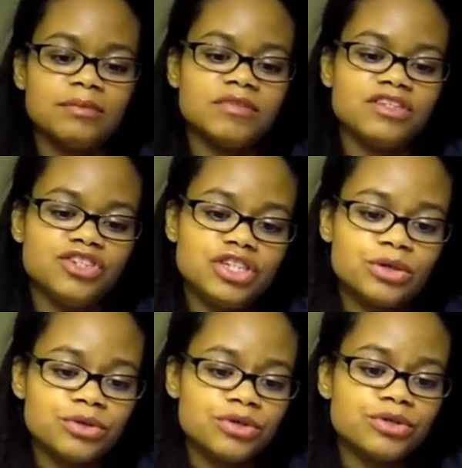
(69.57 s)
The
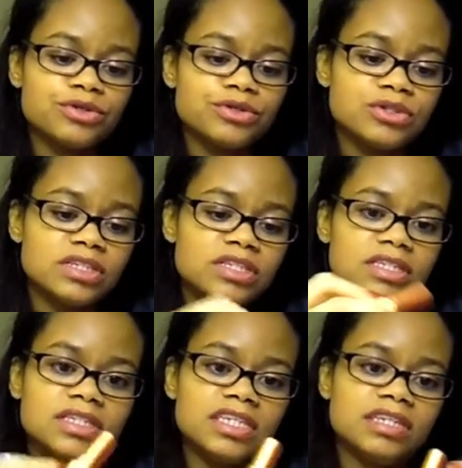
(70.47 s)
Geo Girls
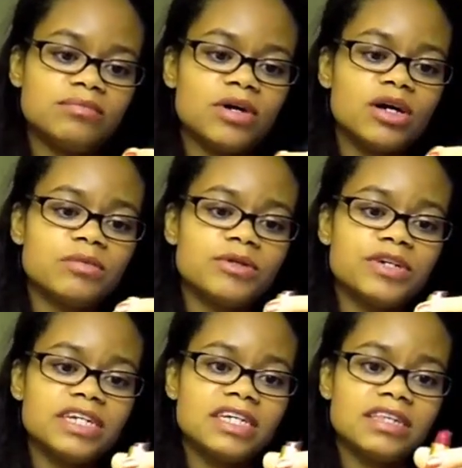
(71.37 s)
in
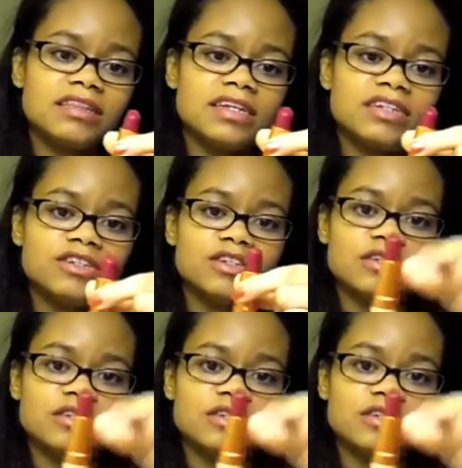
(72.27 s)
Pomegranate that I talked